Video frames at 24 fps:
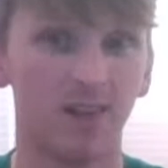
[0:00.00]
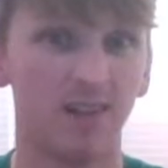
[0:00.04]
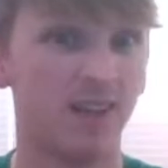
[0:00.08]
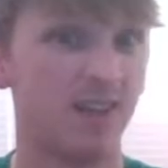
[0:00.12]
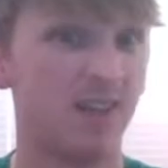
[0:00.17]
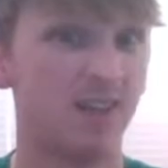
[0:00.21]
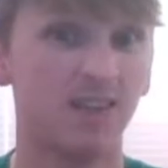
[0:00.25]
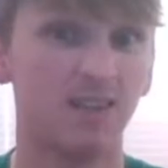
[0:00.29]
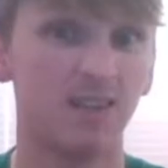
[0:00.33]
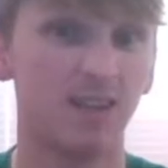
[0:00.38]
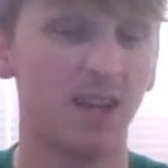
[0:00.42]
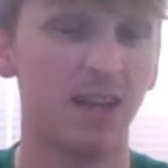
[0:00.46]

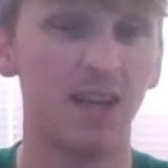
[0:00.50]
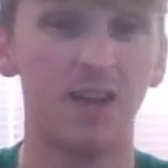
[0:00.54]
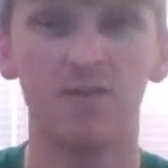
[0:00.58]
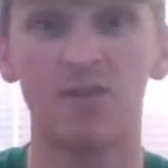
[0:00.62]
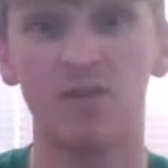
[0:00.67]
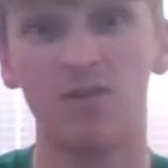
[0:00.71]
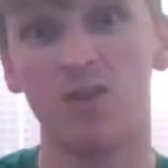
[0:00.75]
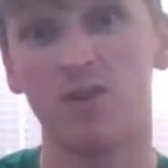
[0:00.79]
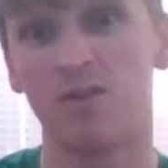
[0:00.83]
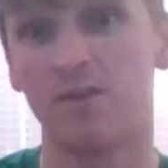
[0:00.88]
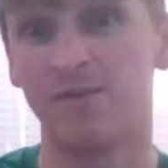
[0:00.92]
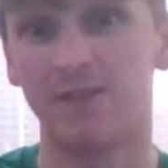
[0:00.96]
least
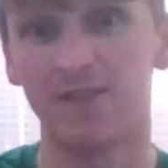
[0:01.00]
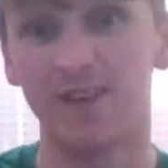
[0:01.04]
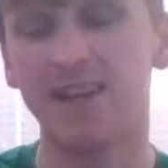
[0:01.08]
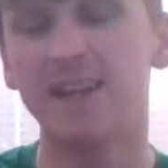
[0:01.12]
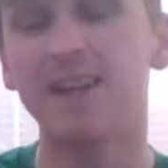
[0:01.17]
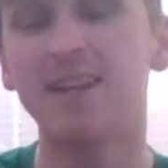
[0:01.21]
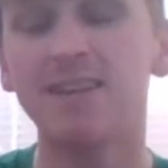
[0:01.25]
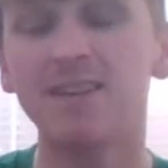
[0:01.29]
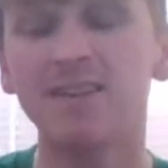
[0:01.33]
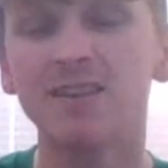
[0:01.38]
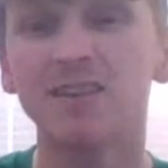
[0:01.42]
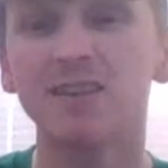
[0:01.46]
even The
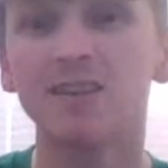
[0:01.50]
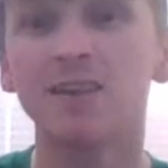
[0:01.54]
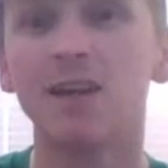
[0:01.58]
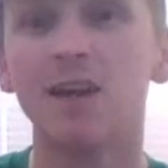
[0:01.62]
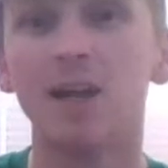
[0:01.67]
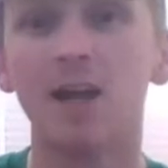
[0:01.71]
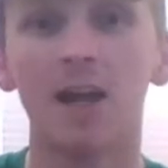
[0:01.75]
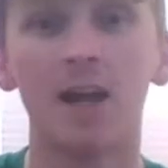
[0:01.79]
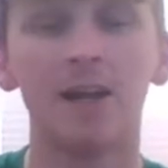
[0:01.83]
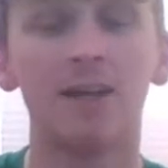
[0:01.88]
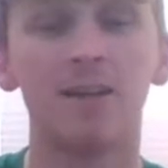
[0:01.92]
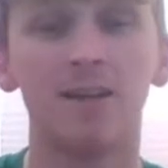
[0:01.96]
Fiend,
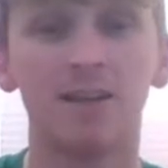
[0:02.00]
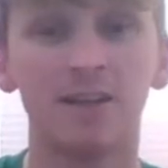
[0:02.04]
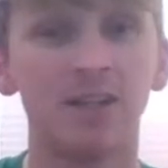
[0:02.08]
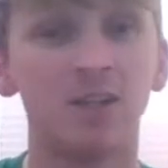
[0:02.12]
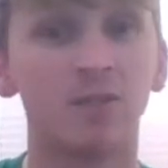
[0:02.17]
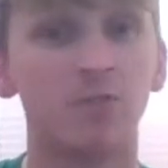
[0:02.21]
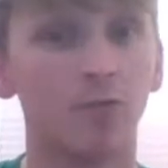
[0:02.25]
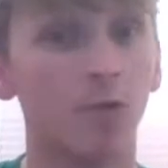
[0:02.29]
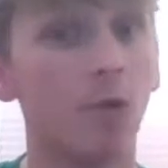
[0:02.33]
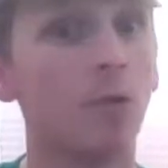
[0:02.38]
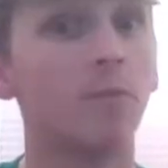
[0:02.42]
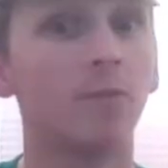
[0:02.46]
and at
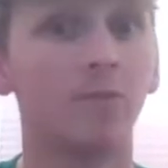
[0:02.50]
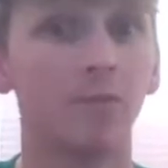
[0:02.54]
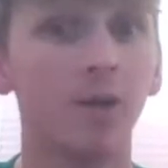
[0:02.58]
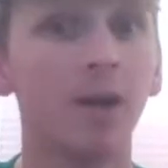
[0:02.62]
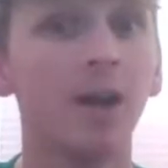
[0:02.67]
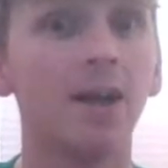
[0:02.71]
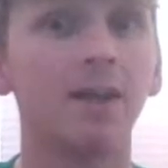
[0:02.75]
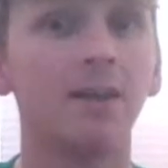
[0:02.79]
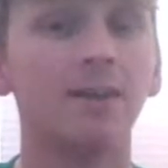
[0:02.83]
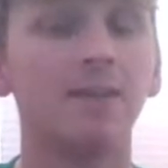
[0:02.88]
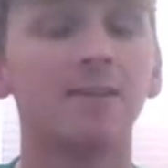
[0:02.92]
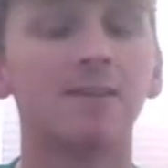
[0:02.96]
least Roman
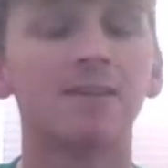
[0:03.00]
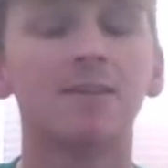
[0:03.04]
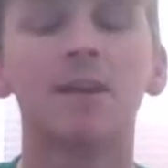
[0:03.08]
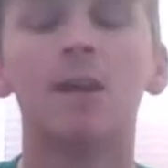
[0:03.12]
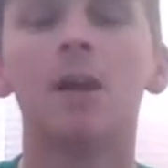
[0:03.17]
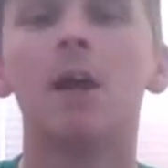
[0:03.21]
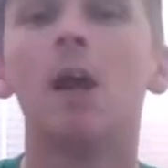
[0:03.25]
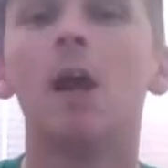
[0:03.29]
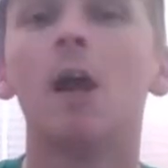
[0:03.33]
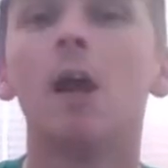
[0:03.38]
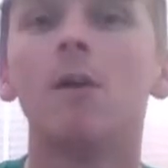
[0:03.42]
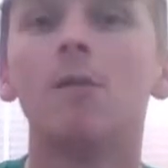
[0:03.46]
Reigns
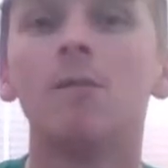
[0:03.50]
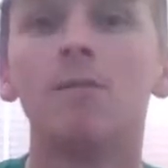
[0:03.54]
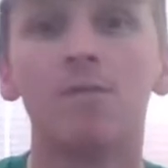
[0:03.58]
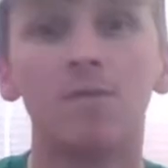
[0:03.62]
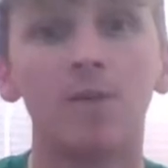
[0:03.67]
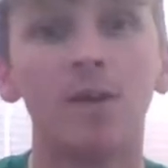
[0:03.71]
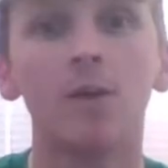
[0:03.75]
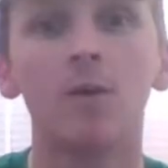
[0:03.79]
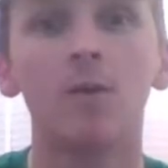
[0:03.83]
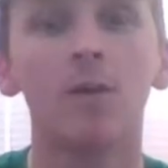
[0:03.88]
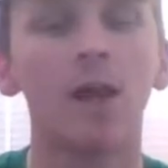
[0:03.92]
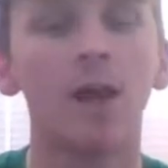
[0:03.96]

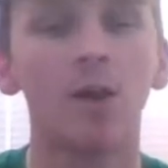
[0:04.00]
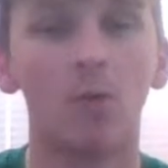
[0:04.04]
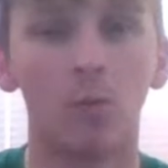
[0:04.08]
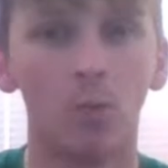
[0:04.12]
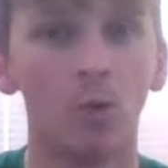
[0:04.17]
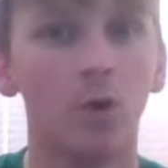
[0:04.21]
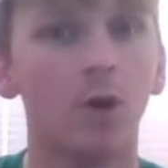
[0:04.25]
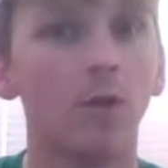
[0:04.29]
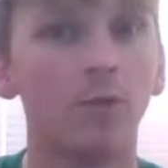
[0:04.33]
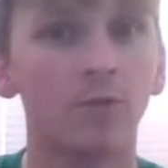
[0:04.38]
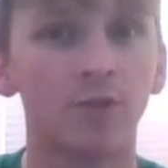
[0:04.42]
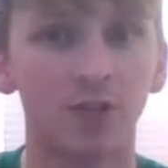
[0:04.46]
feel like
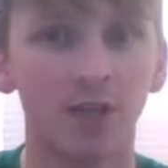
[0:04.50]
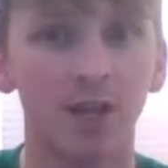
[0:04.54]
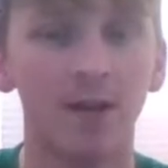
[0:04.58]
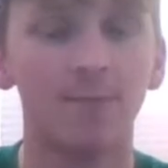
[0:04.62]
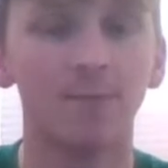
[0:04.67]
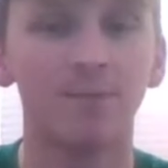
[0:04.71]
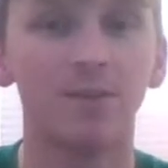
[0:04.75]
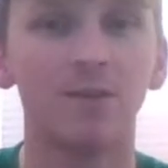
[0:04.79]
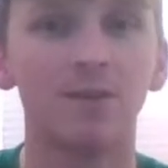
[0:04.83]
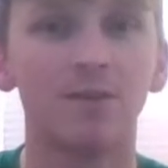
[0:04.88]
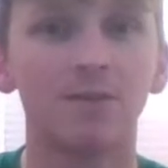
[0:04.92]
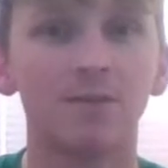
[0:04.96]
world
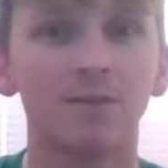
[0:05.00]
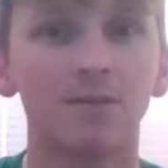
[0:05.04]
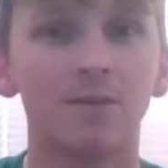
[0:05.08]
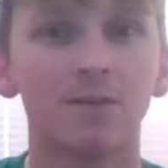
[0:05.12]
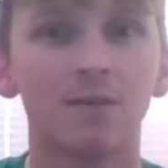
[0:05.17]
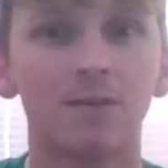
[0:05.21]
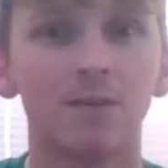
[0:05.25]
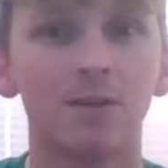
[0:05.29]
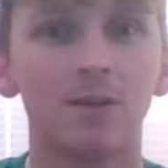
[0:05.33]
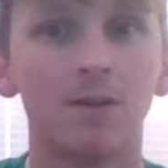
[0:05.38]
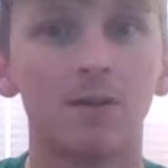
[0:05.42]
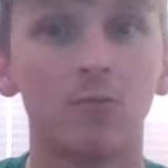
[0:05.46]
champions.
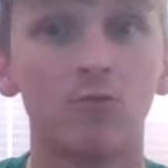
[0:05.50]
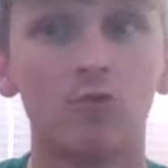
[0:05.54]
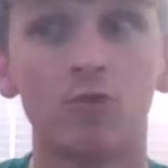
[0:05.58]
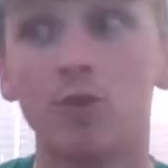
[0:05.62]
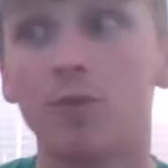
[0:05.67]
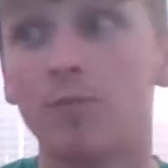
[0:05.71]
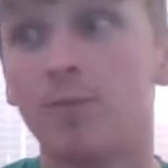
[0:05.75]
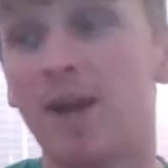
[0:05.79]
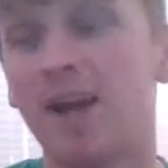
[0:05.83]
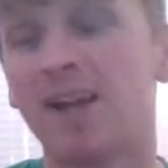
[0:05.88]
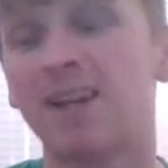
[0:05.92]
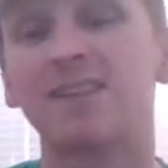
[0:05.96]

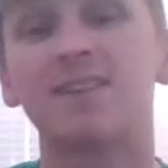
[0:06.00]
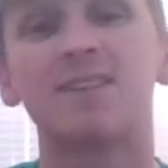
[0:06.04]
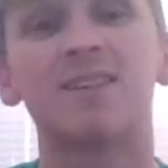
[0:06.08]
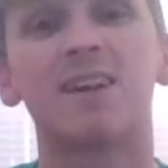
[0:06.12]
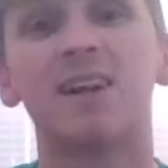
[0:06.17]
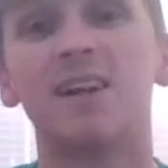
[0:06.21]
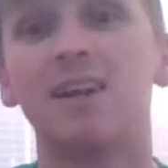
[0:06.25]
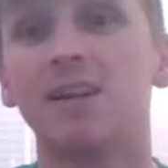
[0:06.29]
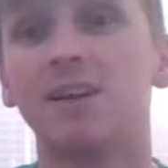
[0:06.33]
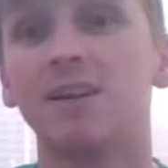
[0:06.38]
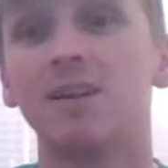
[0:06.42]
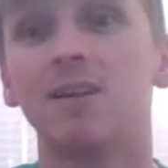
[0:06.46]
Drew
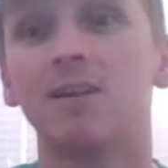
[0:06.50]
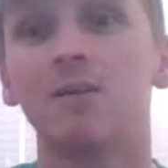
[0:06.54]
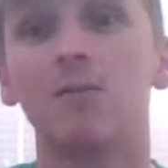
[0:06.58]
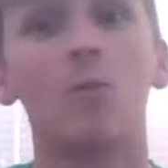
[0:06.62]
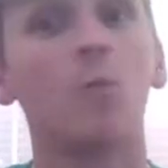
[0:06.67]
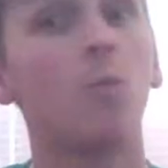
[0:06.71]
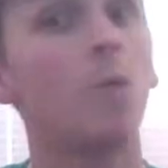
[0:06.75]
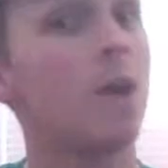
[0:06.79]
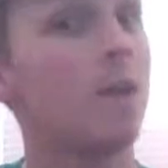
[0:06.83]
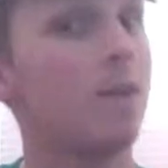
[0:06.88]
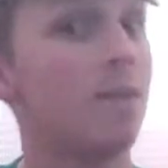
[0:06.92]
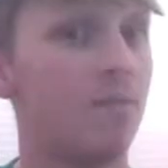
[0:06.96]
McIntyre, the
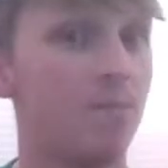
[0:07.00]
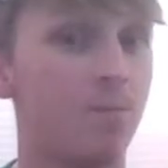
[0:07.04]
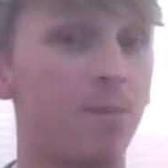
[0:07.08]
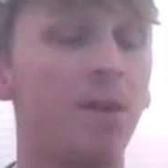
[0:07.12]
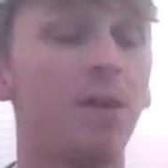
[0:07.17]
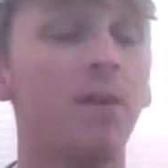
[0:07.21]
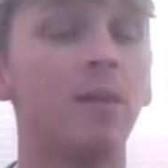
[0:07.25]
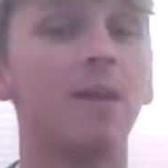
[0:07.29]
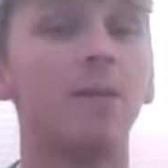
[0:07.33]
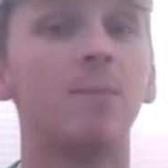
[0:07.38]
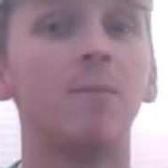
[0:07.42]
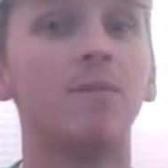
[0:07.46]
way they've
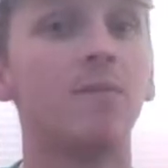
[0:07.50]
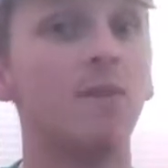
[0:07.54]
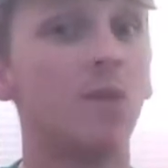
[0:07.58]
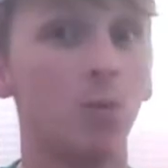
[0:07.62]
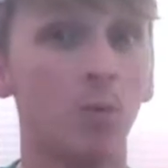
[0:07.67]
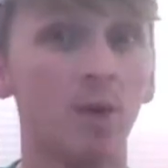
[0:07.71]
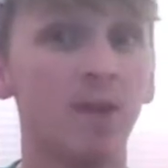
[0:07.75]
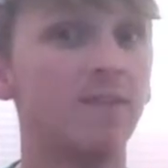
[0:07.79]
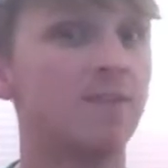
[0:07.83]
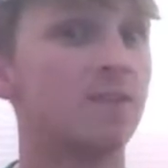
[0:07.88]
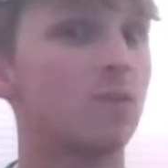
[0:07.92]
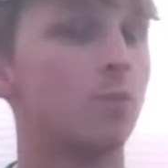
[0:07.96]
built him, if he
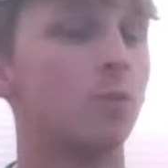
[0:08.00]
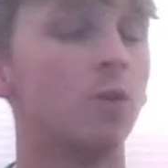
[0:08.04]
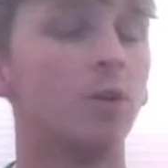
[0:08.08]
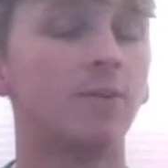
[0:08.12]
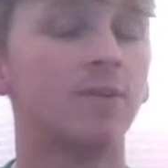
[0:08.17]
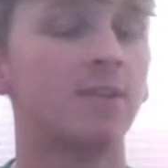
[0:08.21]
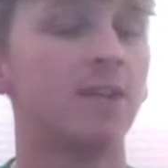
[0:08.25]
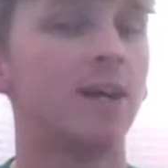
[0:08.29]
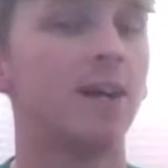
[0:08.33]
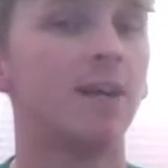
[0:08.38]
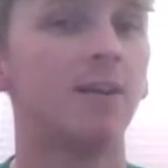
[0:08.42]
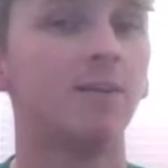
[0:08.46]
wins the
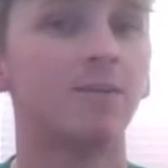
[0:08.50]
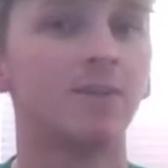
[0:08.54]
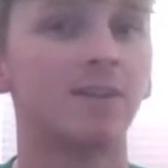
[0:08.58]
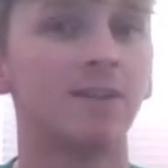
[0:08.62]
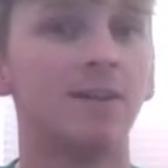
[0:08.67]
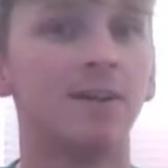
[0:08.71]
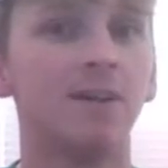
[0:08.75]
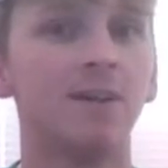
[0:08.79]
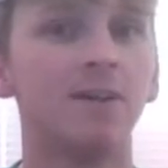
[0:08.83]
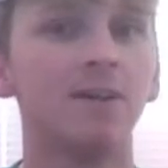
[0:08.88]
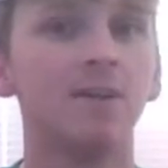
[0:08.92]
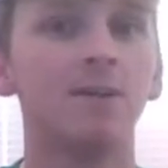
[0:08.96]
world title
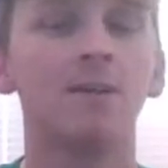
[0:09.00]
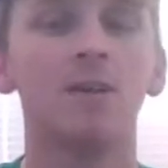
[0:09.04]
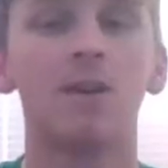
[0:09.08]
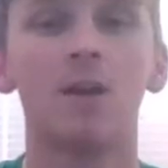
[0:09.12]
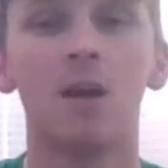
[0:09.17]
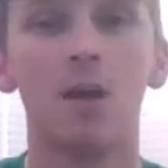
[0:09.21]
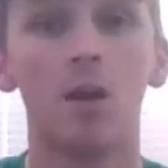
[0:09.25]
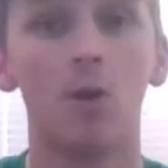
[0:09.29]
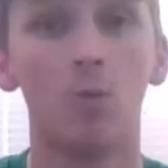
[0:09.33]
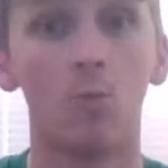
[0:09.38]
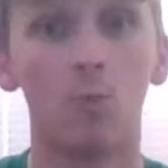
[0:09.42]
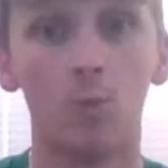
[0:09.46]
tonight,
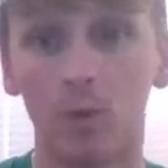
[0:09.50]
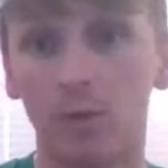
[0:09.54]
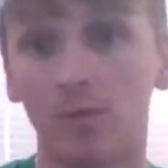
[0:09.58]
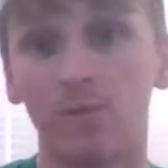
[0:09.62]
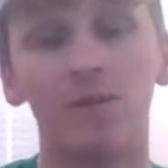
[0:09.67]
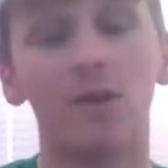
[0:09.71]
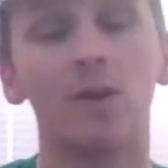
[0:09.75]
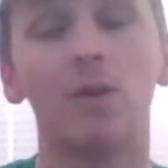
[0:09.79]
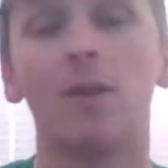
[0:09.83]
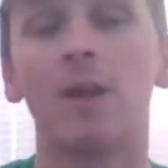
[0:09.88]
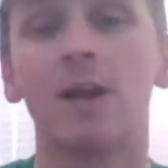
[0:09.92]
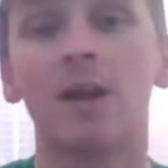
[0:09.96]
will
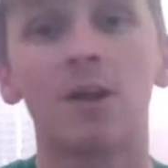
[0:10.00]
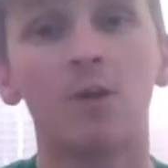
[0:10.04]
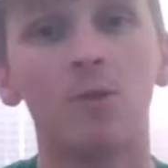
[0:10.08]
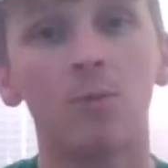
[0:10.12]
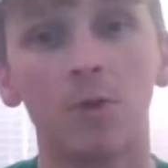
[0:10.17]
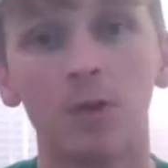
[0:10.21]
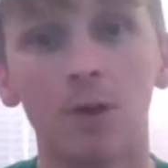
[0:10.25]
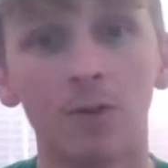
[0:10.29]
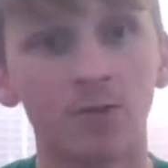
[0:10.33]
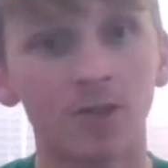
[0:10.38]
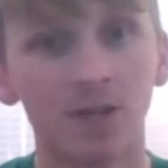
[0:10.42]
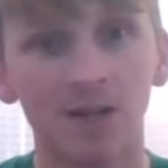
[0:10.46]
feel like a
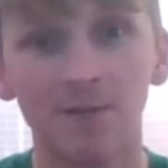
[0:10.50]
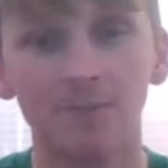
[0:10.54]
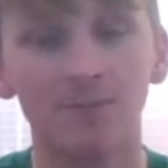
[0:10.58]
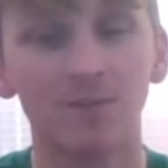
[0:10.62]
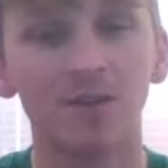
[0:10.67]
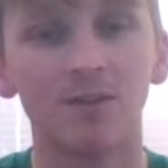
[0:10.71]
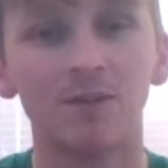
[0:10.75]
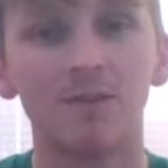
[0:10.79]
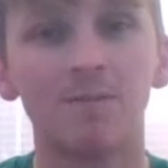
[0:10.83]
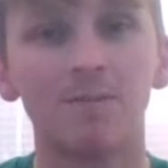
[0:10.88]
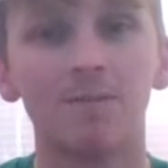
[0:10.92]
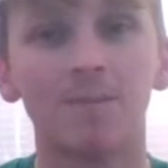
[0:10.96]
world
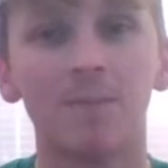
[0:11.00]
champion.